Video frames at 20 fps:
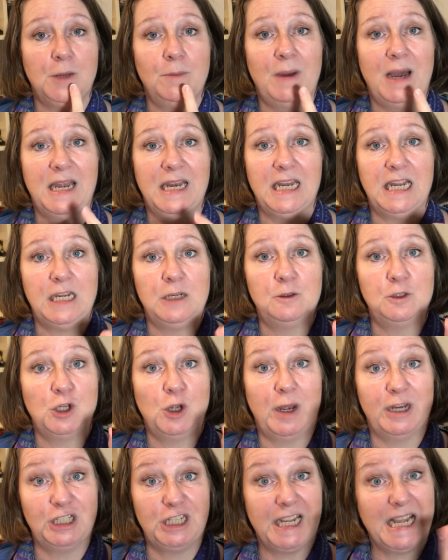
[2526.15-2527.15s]
might need to
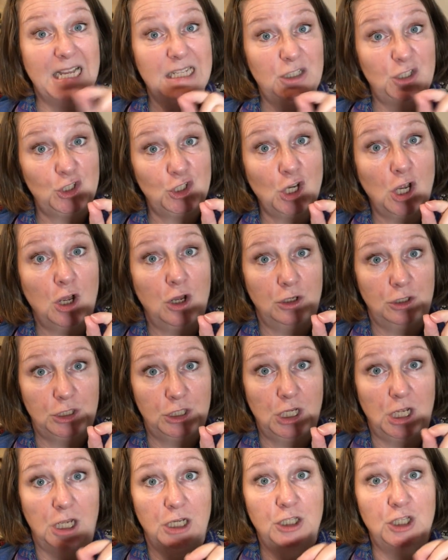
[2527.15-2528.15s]
actually get
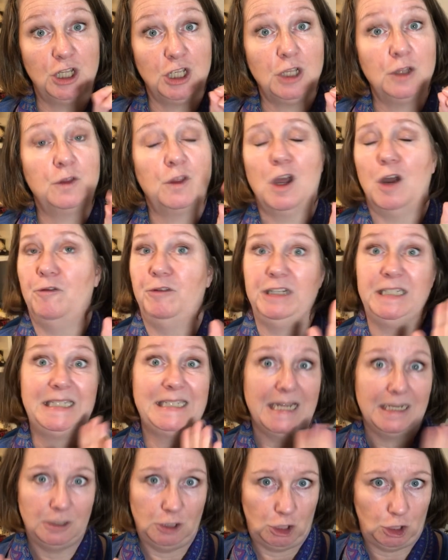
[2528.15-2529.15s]
started that are
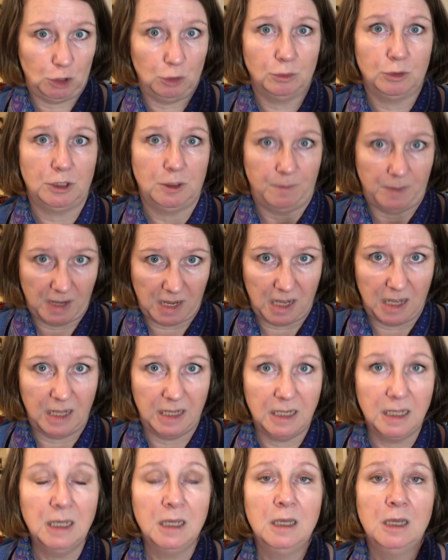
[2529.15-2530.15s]
essential to
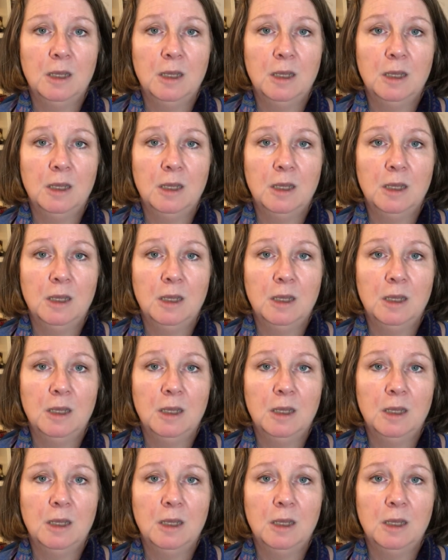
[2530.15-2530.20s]
buy.